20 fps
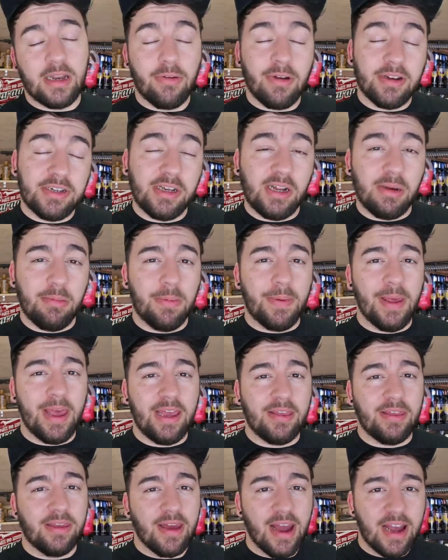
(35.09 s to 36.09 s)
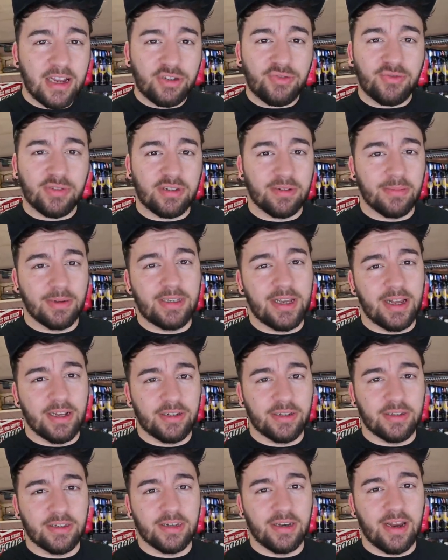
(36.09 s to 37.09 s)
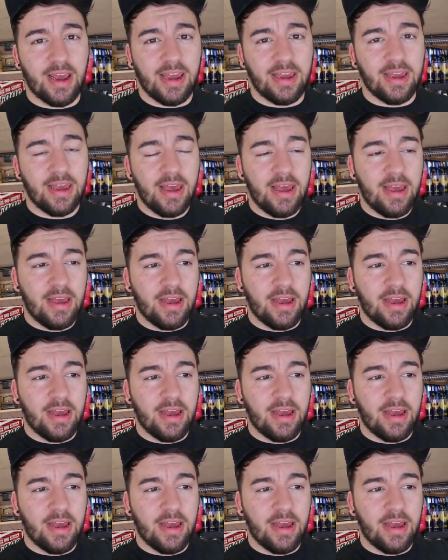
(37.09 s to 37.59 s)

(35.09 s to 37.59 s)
Now we're actually going to be paying the Astra some attention today.